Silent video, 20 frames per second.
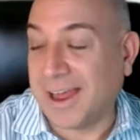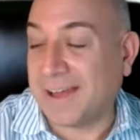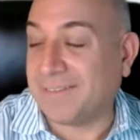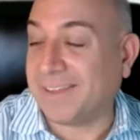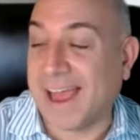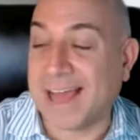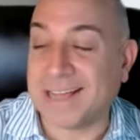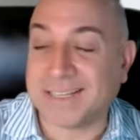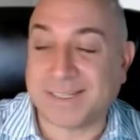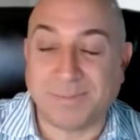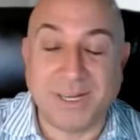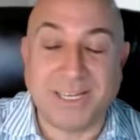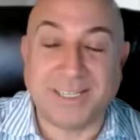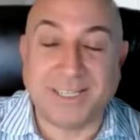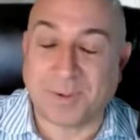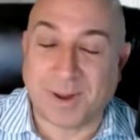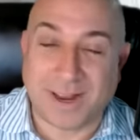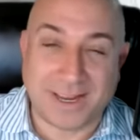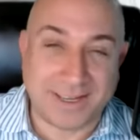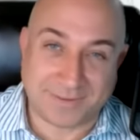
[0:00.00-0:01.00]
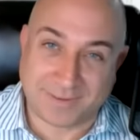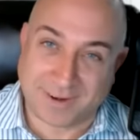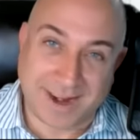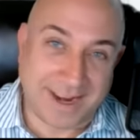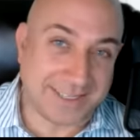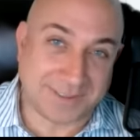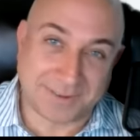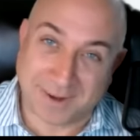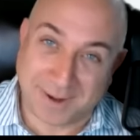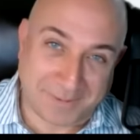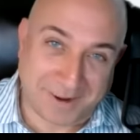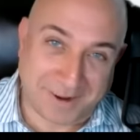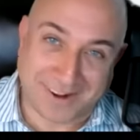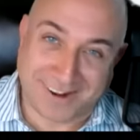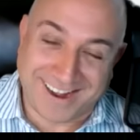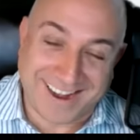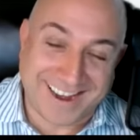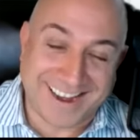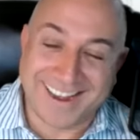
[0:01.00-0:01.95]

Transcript: You don't have to ask me twice for ice cream.